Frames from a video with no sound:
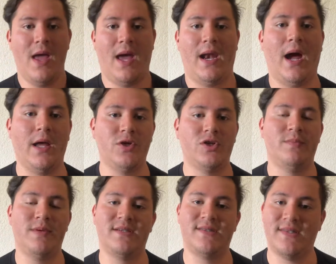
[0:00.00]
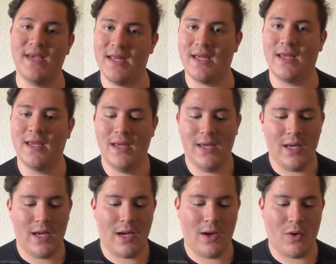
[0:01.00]
and how you should be sitting
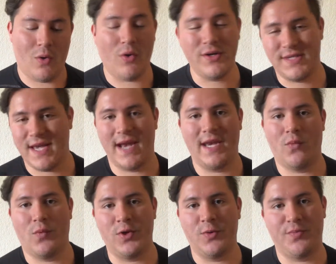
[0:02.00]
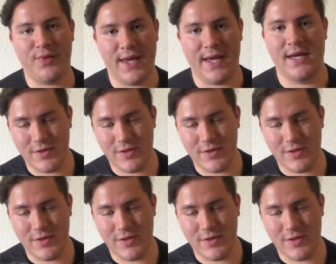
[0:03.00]
uh, or standing when you play.